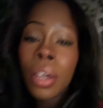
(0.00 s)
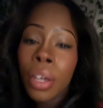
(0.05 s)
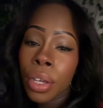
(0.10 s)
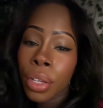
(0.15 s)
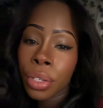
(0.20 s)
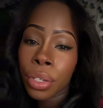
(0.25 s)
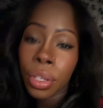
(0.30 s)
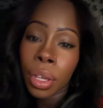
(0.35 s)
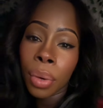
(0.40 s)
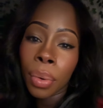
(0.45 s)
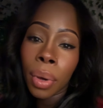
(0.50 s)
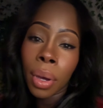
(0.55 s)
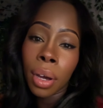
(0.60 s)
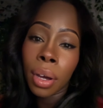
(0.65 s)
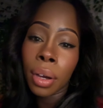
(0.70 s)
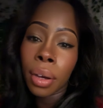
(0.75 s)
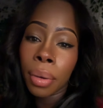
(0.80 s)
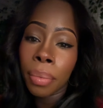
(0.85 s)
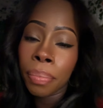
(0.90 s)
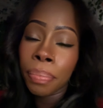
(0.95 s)
So,
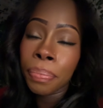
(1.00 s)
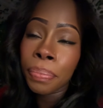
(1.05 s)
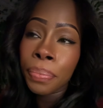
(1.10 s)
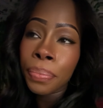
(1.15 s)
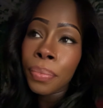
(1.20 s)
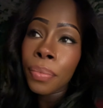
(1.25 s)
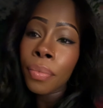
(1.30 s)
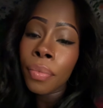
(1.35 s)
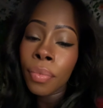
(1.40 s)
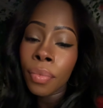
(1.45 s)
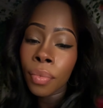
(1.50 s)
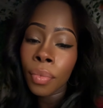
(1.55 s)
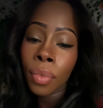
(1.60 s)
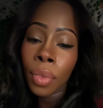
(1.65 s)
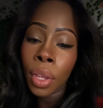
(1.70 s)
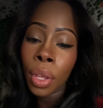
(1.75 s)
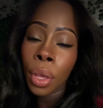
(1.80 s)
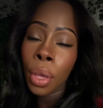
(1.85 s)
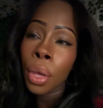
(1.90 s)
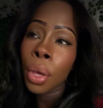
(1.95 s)
when
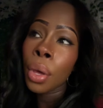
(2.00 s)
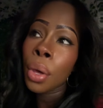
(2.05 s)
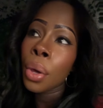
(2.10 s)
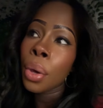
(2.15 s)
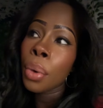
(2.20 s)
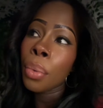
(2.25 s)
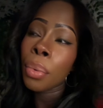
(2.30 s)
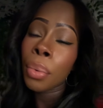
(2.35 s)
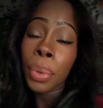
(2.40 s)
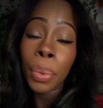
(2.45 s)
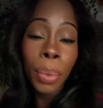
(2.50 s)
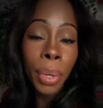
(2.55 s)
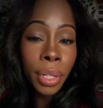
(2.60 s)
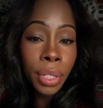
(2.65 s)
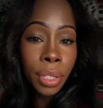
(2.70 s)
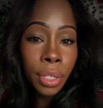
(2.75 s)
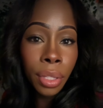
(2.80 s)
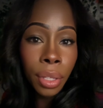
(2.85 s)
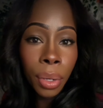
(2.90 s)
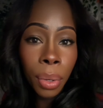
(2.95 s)
we went
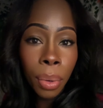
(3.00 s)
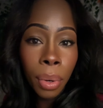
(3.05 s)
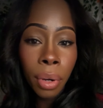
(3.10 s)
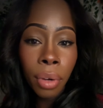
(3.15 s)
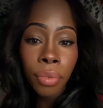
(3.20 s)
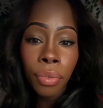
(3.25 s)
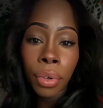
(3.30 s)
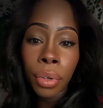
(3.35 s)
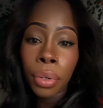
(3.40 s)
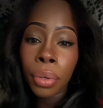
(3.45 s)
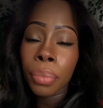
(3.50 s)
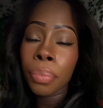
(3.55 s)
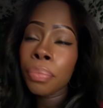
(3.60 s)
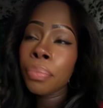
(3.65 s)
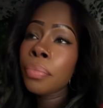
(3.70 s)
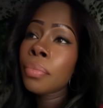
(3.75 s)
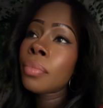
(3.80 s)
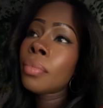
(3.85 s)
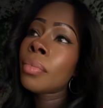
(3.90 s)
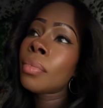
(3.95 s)
into the courtroom,
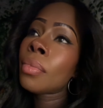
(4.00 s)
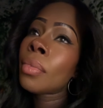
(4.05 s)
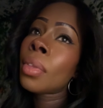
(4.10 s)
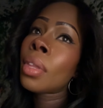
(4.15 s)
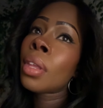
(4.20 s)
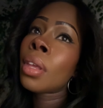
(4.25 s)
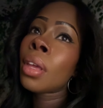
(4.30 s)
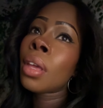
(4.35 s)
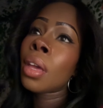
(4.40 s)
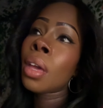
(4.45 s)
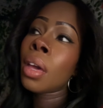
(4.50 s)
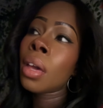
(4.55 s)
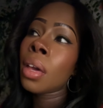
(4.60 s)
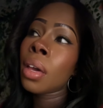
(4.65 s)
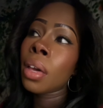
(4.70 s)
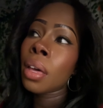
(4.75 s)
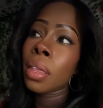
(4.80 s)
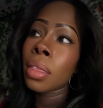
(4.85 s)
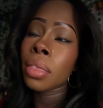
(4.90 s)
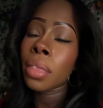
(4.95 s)

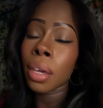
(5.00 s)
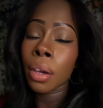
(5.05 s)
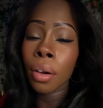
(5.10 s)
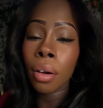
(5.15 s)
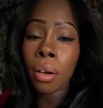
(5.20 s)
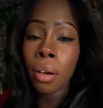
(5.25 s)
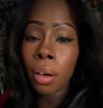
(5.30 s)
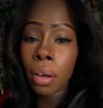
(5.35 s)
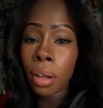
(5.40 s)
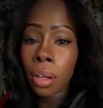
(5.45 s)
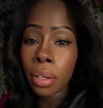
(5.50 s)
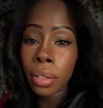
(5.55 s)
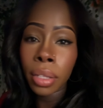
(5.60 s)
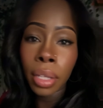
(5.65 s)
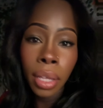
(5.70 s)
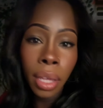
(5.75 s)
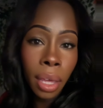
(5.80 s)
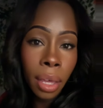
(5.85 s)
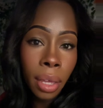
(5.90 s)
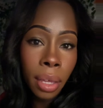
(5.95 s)
they called the
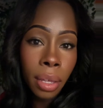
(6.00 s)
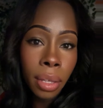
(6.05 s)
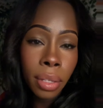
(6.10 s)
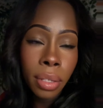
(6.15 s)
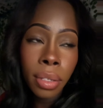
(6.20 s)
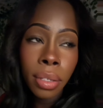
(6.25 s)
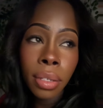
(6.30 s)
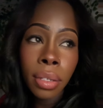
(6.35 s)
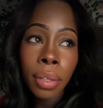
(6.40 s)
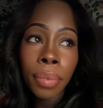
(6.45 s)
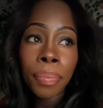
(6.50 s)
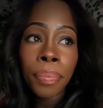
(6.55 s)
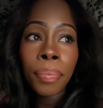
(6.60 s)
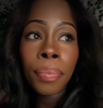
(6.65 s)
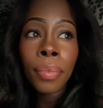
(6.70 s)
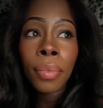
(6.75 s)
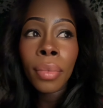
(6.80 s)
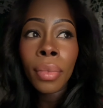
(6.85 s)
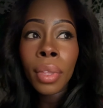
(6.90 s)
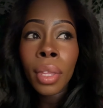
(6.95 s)
case.
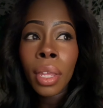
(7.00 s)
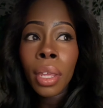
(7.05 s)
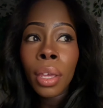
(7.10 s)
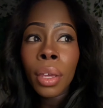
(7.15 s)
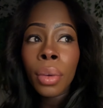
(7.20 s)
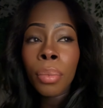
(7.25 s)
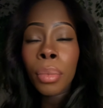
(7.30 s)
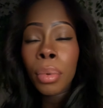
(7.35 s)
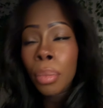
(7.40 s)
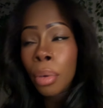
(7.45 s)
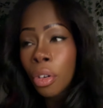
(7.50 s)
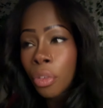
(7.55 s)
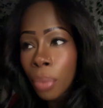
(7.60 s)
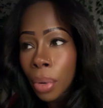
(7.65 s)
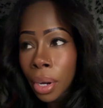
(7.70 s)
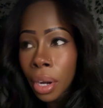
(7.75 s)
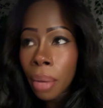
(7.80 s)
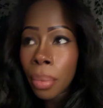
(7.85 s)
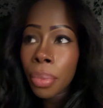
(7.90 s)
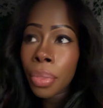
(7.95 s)
We both
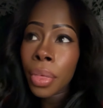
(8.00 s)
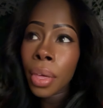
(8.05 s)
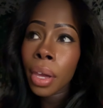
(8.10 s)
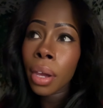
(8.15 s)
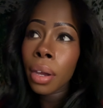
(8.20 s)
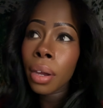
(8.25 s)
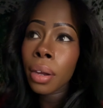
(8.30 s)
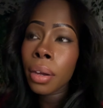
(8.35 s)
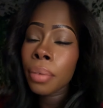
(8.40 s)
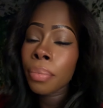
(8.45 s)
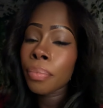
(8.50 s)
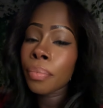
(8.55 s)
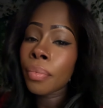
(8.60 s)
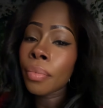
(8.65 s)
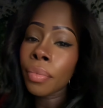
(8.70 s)
went up there.